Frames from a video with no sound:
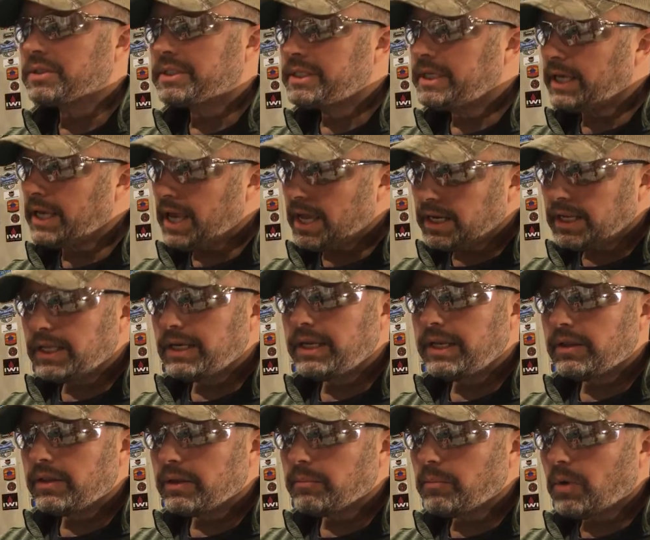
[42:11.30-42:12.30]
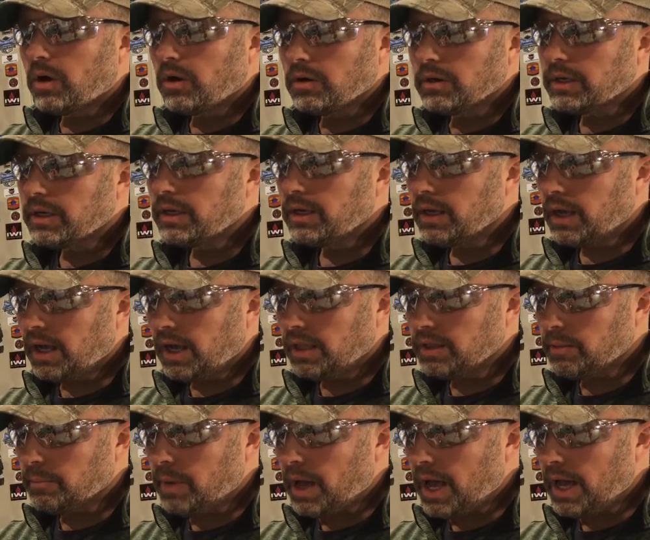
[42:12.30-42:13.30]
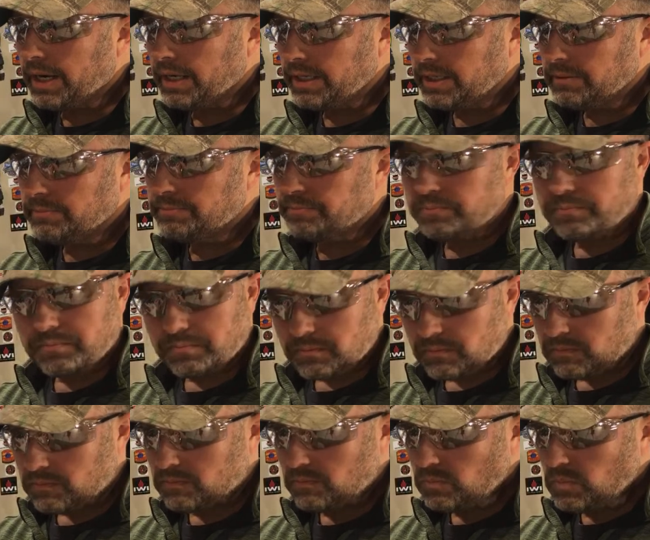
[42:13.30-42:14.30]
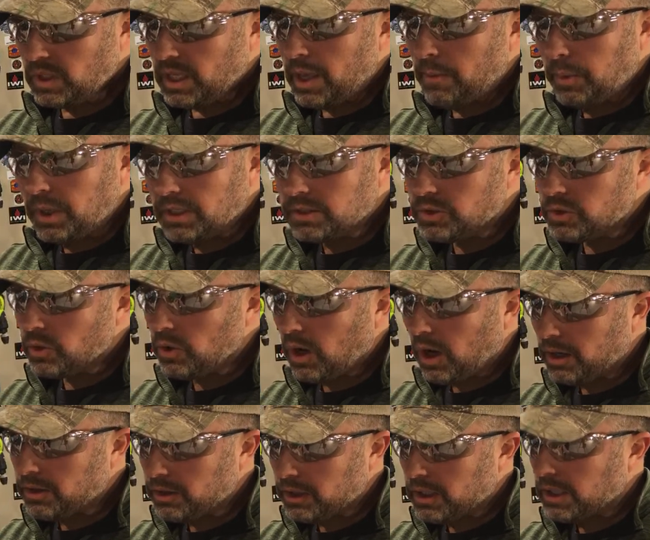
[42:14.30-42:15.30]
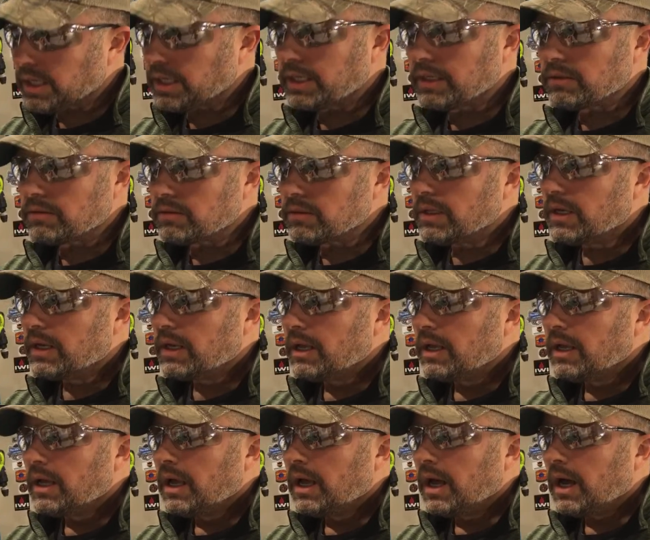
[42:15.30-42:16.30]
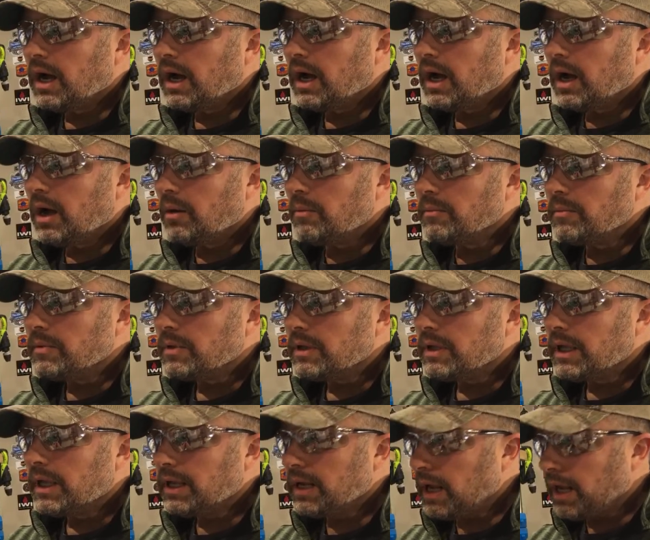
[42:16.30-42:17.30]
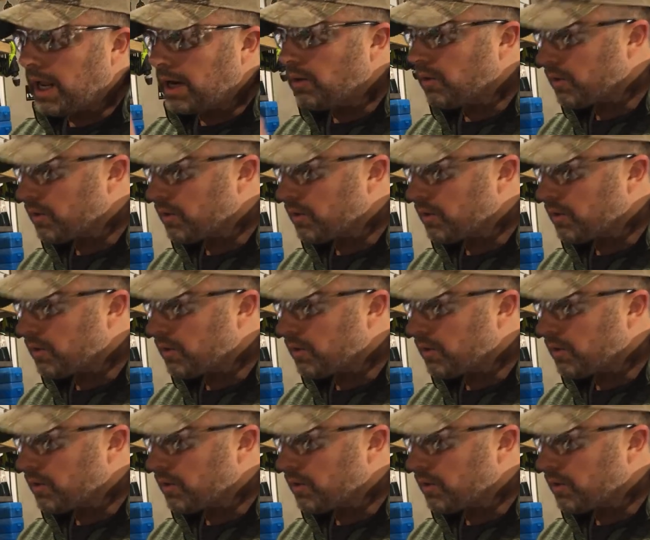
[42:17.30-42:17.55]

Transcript: see any annealing mark on the body, that means you under annealed. And I know